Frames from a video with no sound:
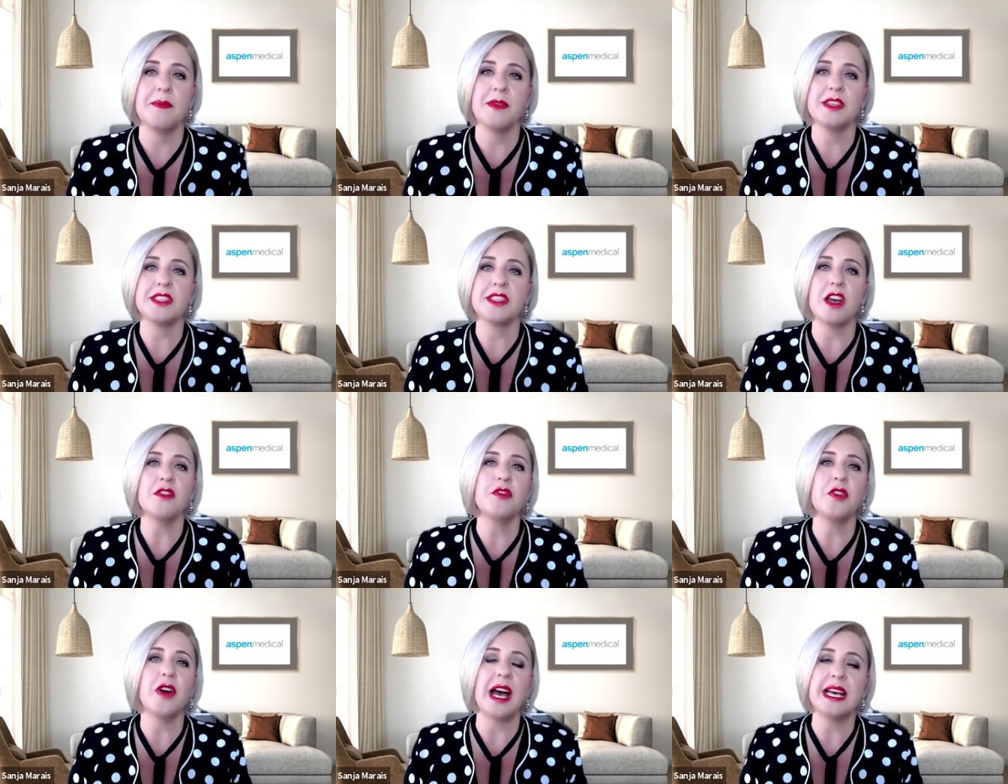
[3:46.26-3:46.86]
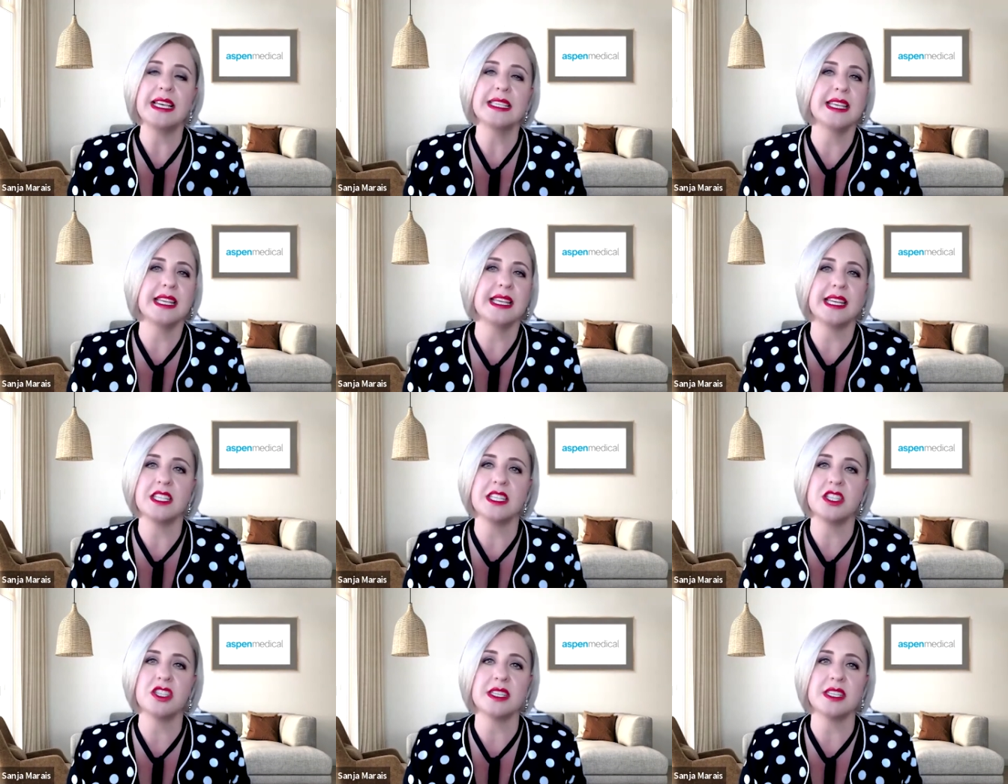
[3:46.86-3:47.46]
So for us,
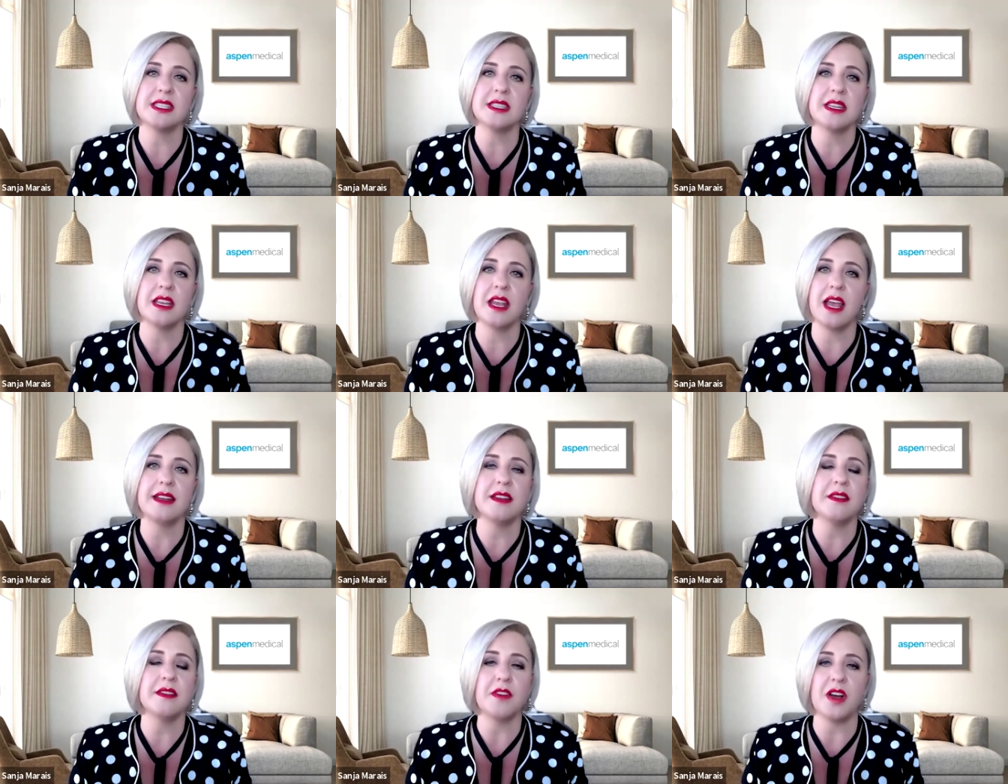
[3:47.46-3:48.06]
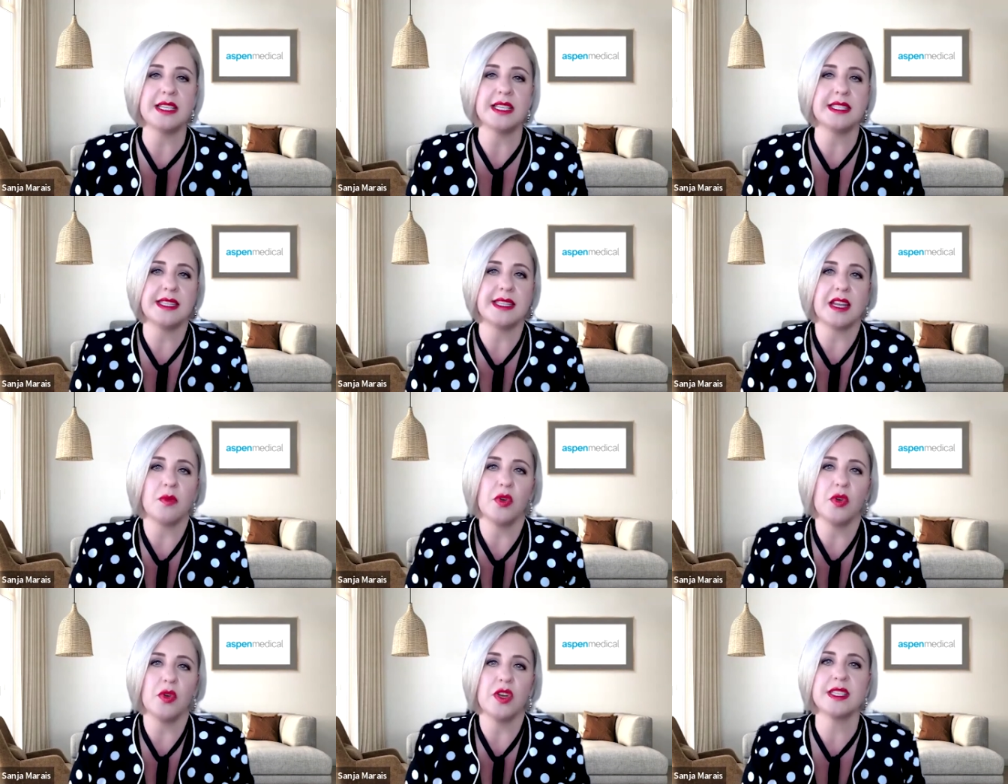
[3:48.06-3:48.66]
it is just a device
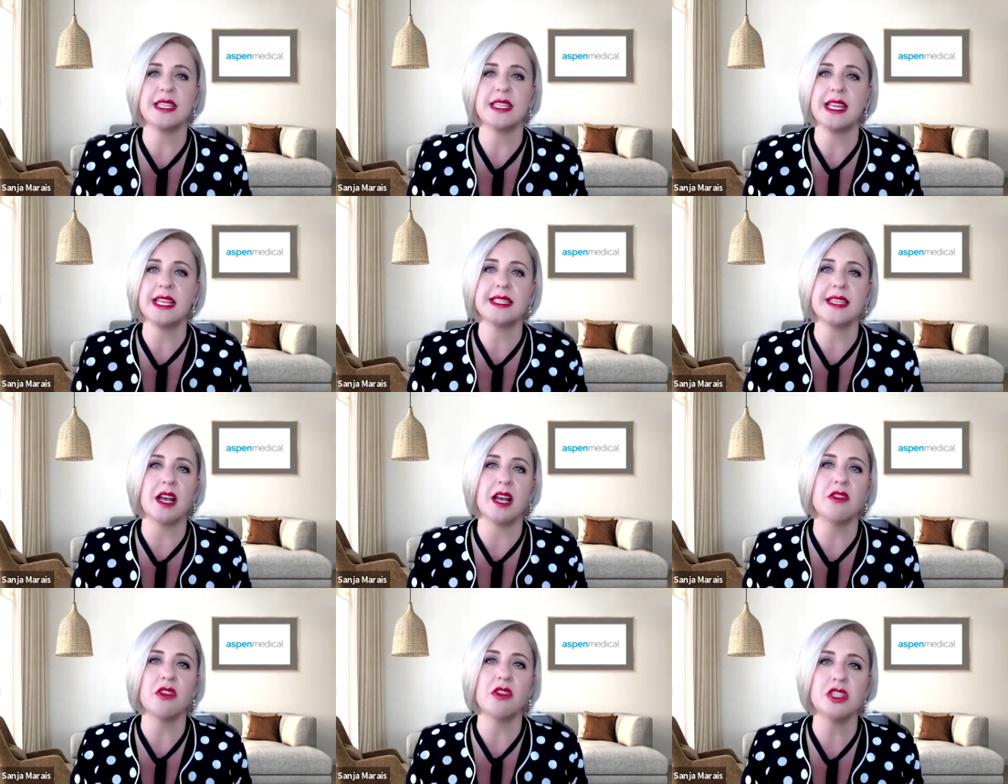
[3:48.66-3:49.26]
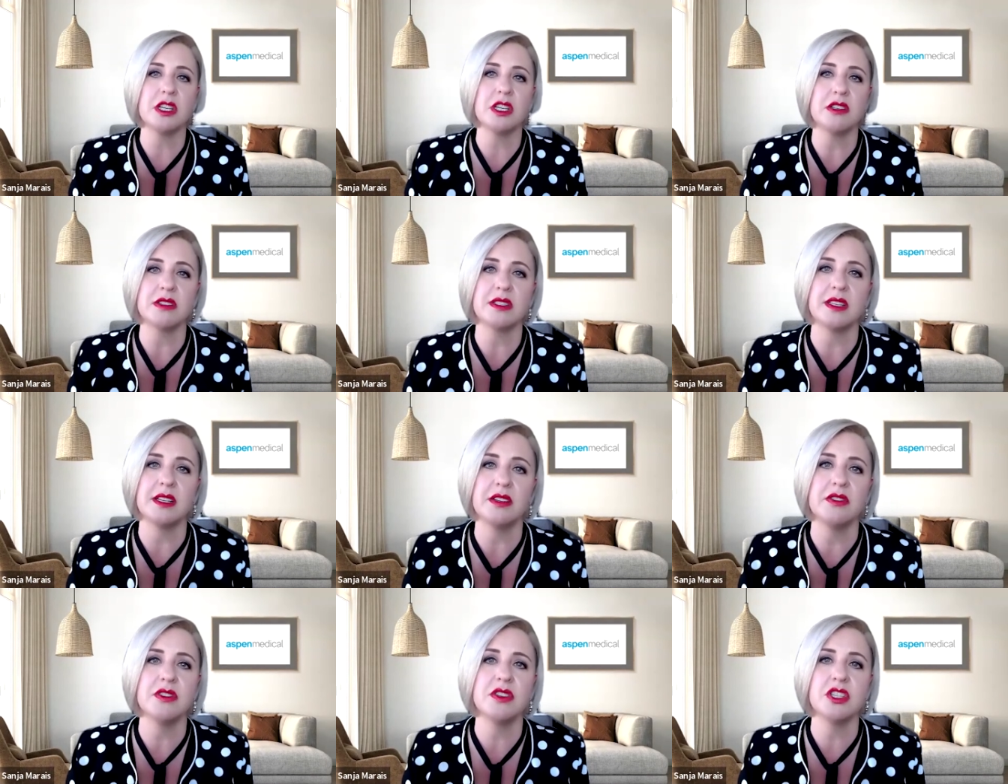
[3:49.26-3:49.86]
that works and it's our logical
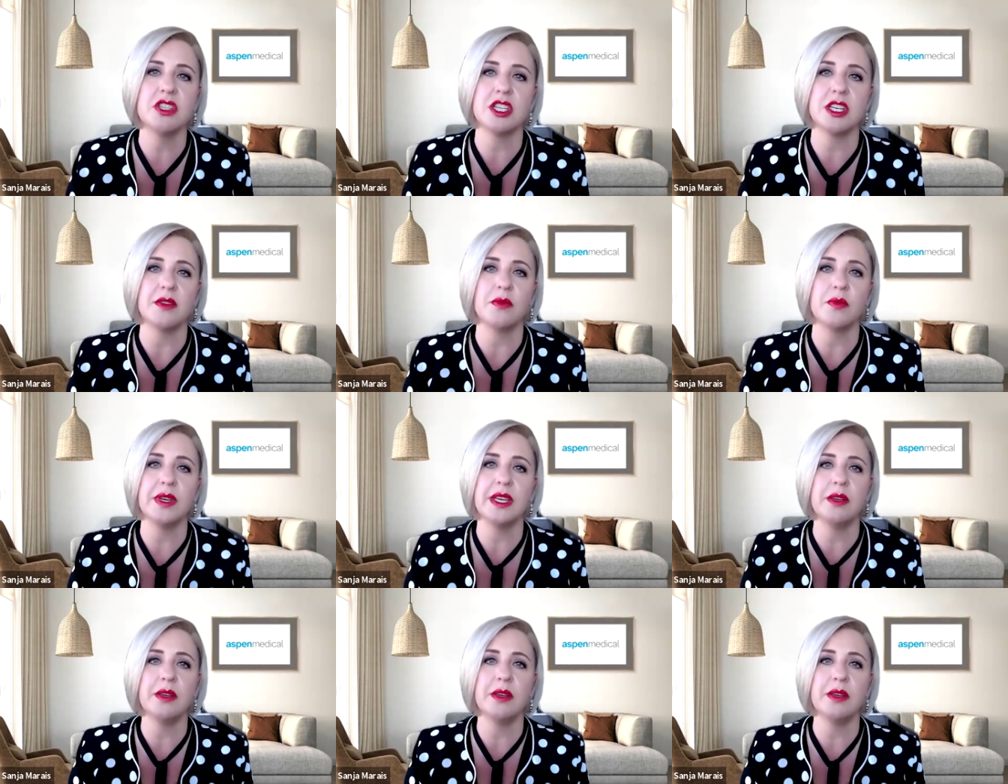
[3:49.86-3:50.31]
solution.